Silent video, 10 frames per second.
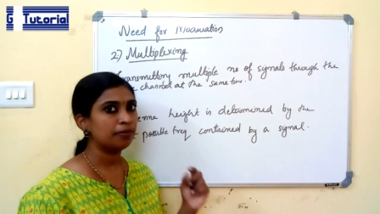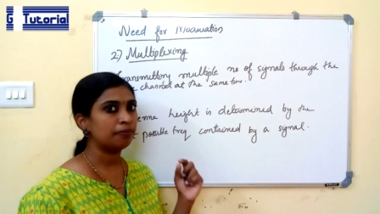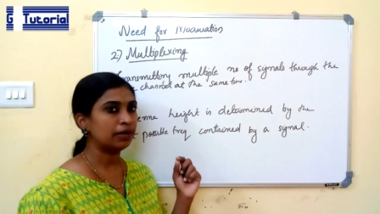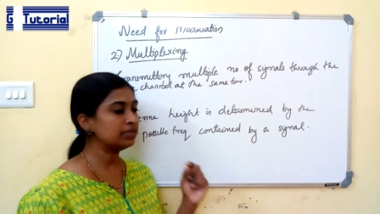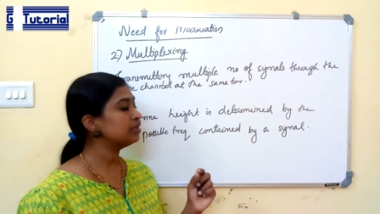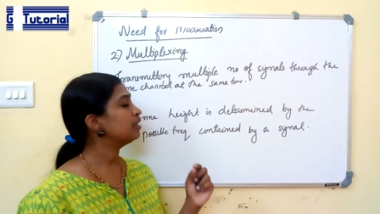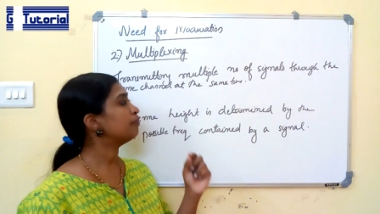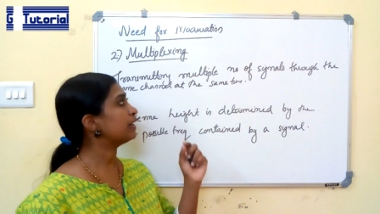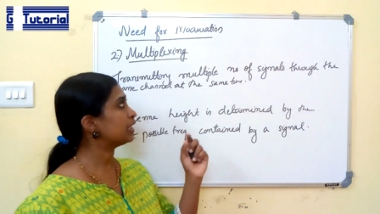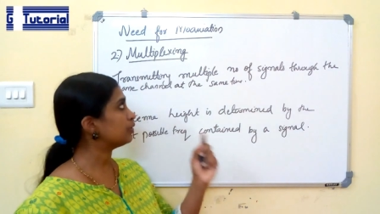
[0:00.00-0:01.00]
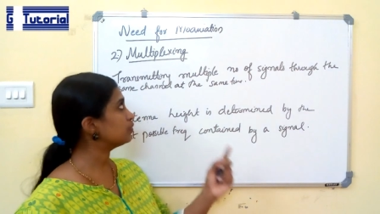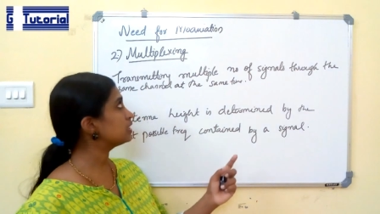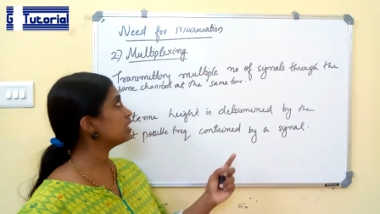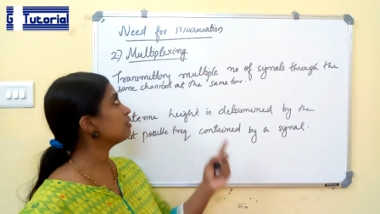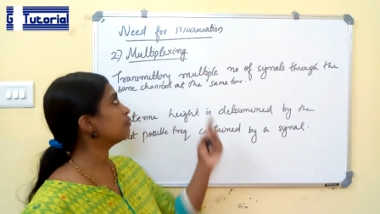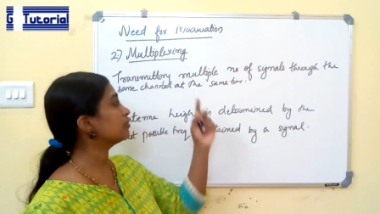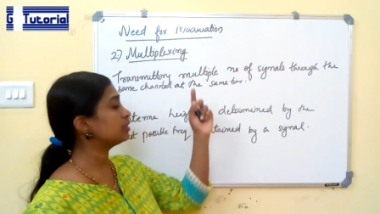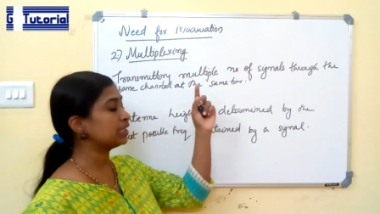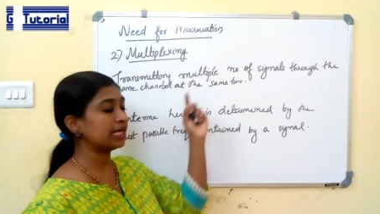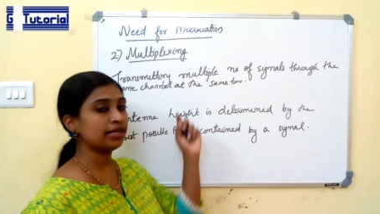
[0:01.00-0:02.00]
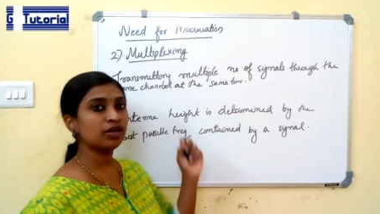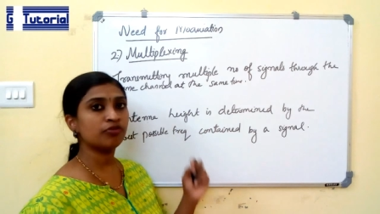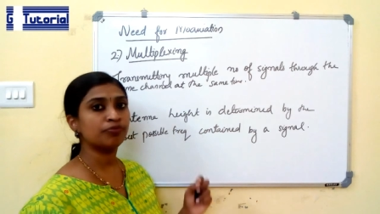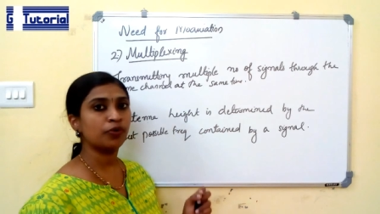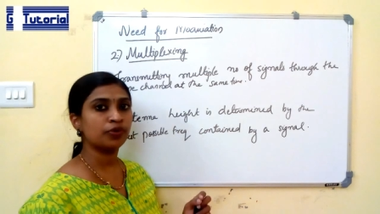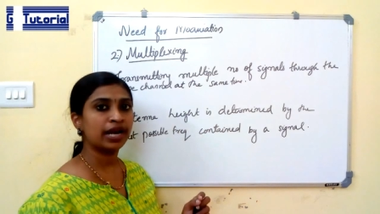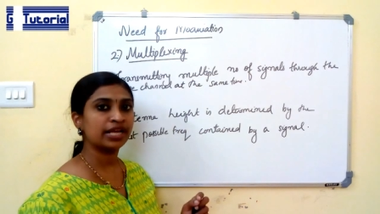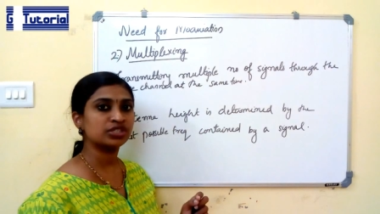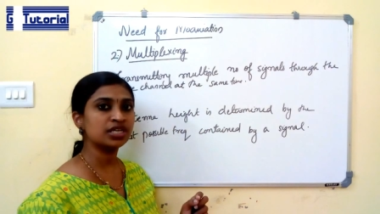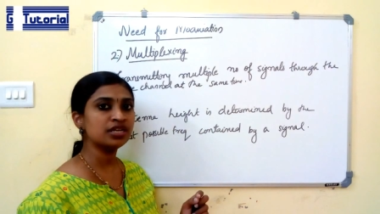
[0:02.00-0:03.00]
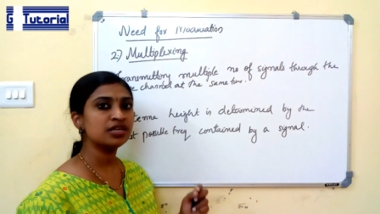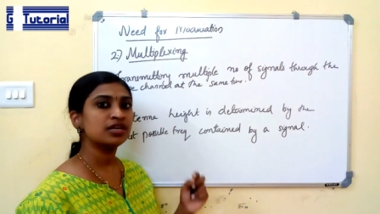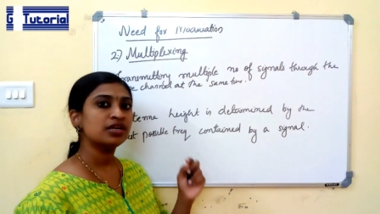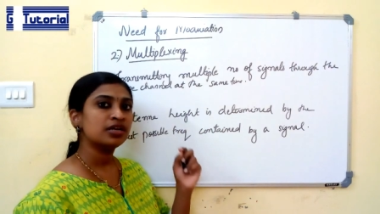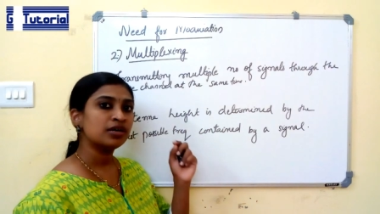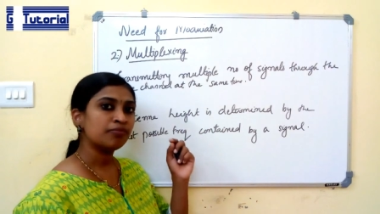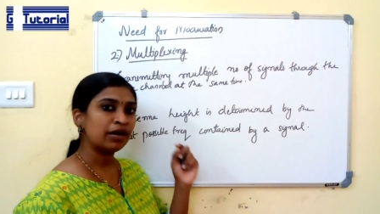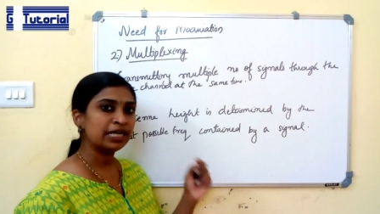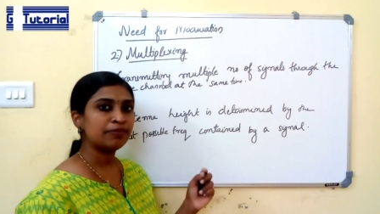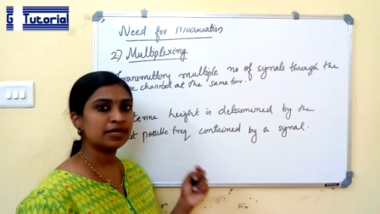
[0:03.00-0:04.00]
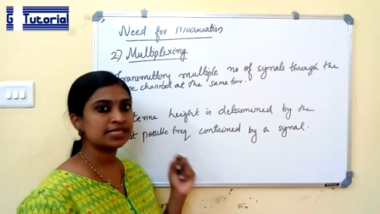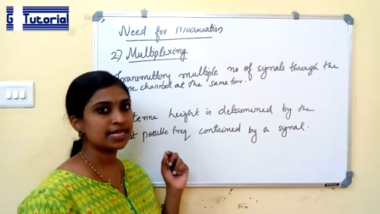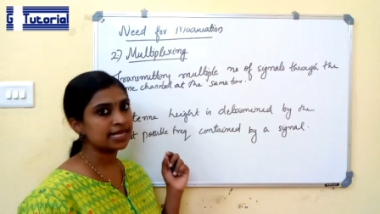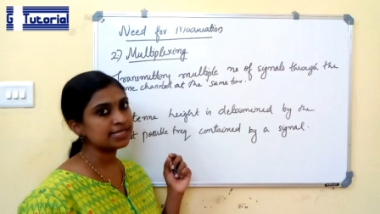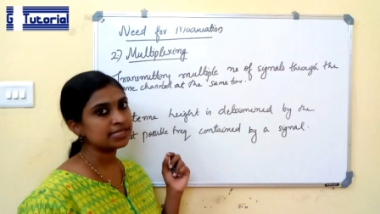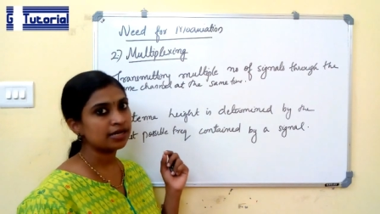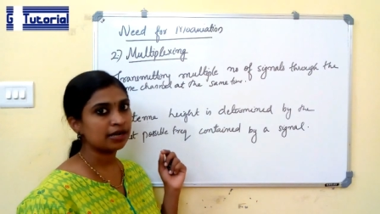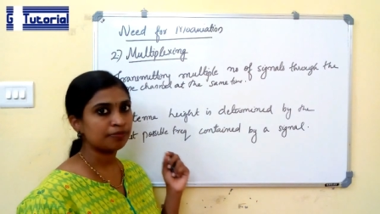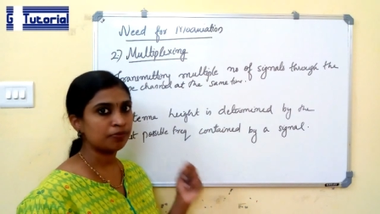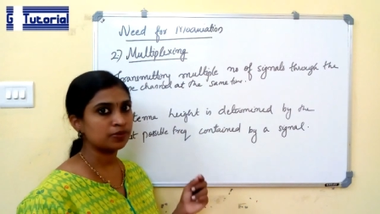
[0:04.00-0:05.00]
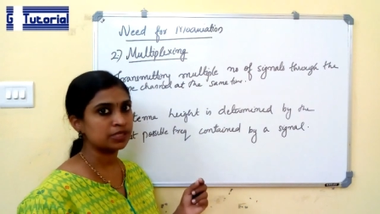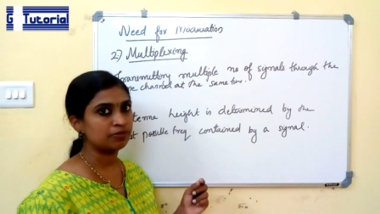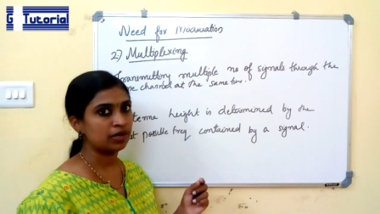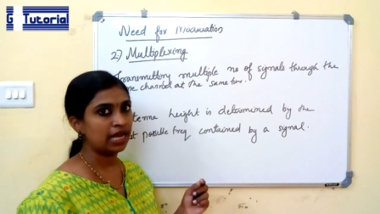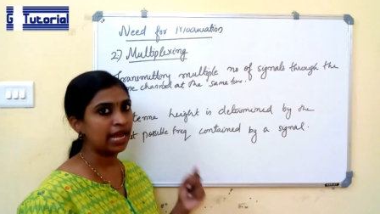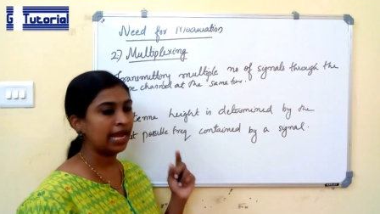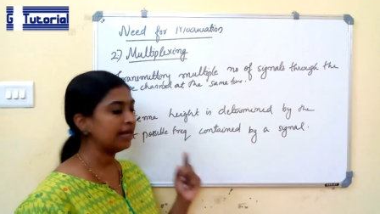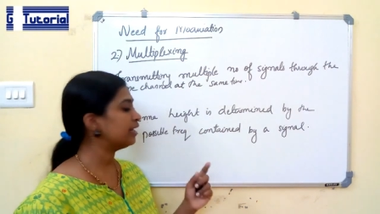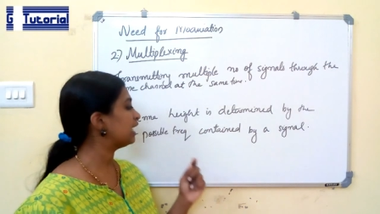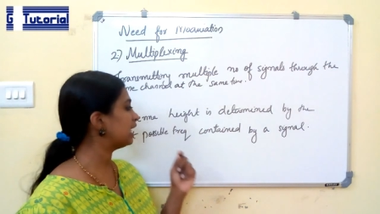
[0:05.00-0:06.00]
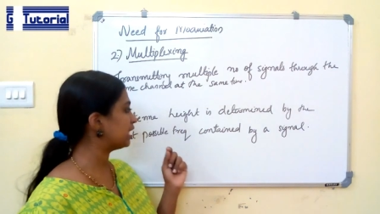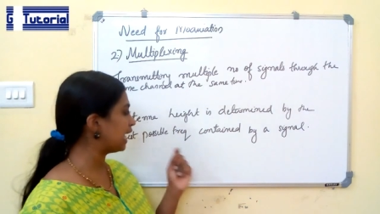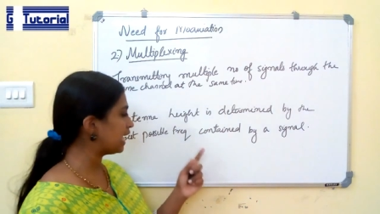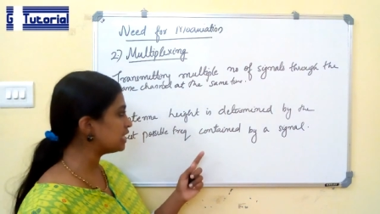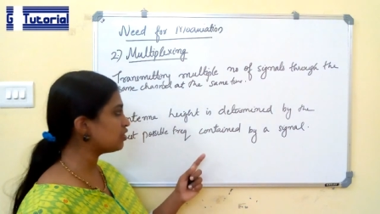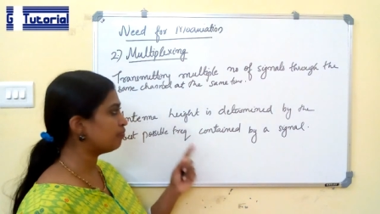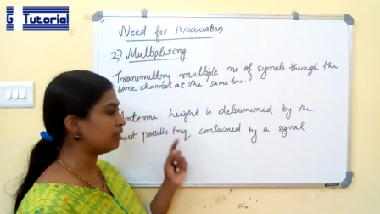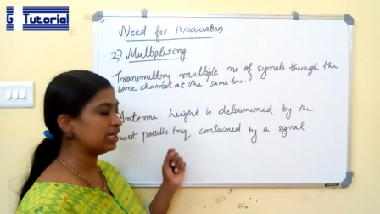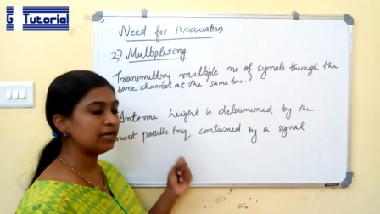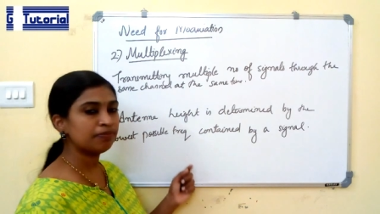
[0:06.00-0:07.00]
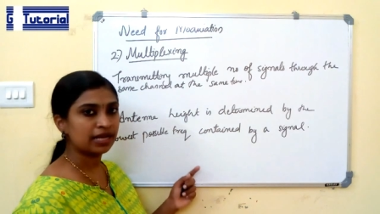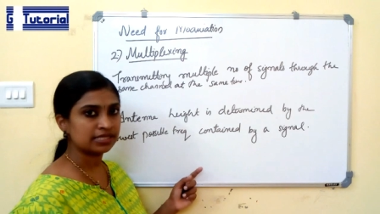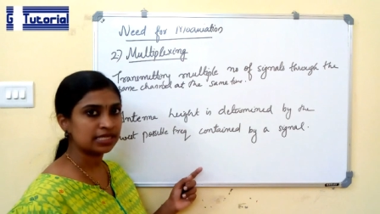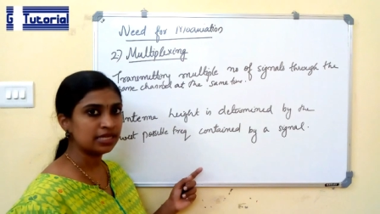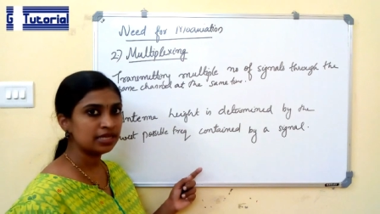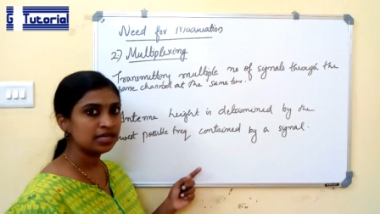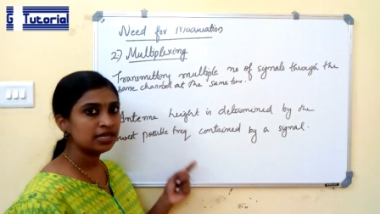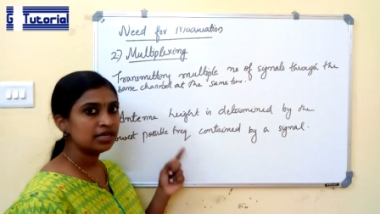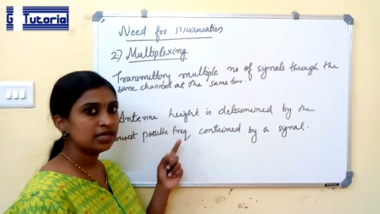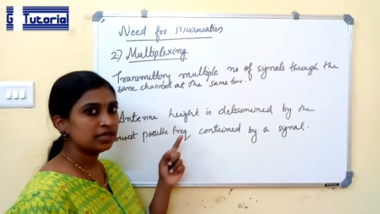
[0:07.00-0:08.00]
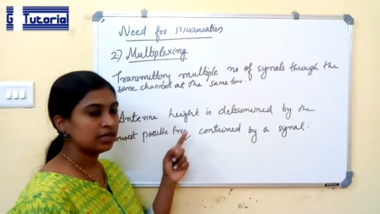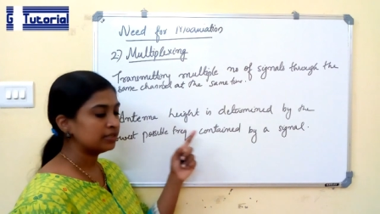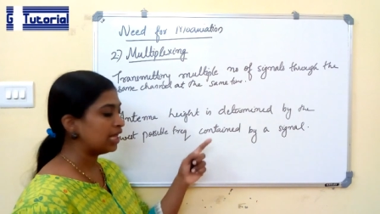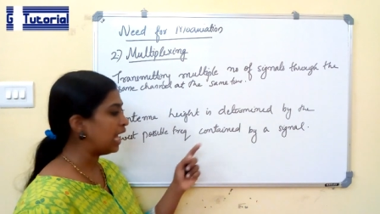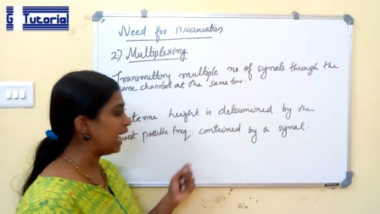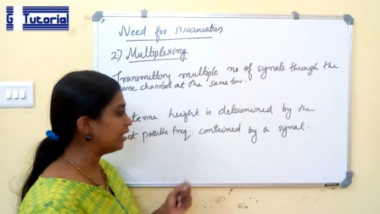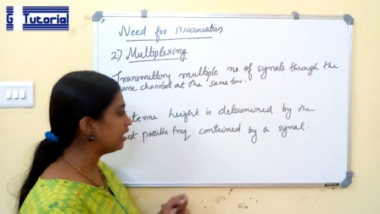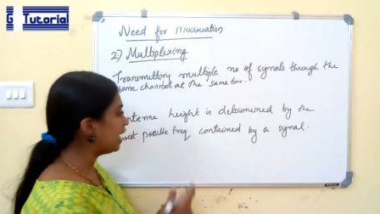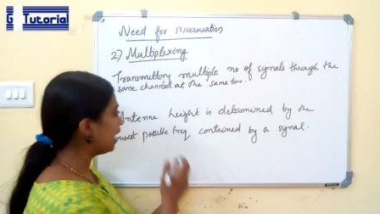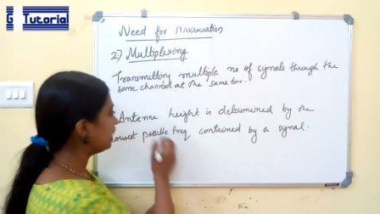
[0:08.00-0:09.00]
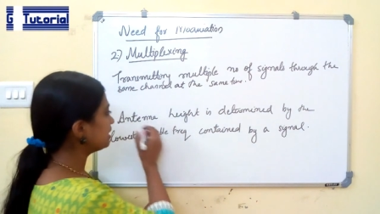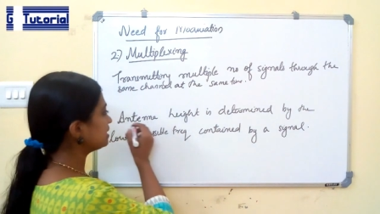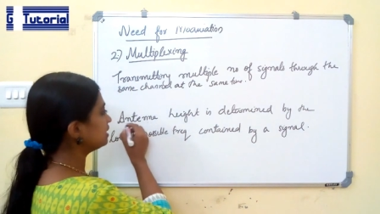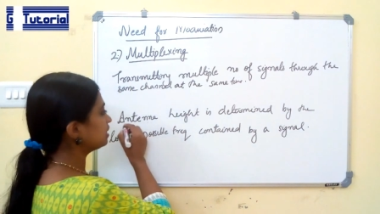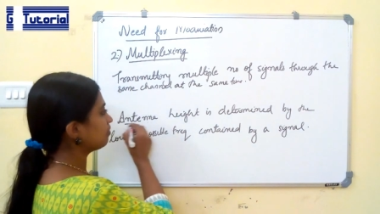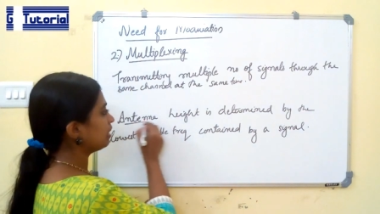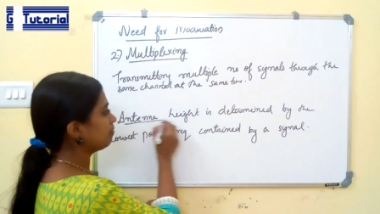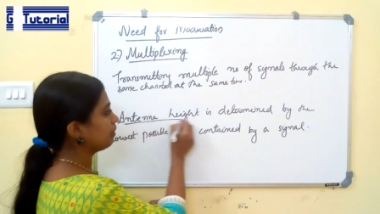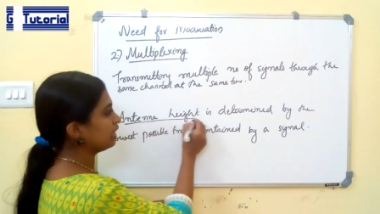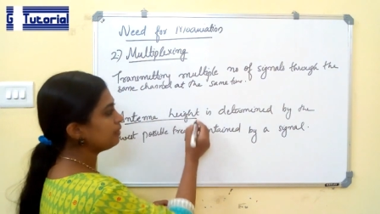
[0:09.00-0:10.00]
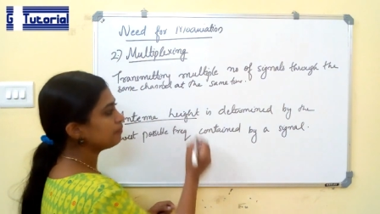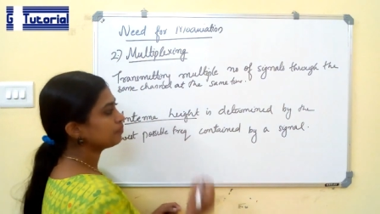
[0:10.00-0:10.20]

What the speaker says: But by using the technique of modulation, multiplexing is possible. And in the case of multiplexing, the antenna height is determined by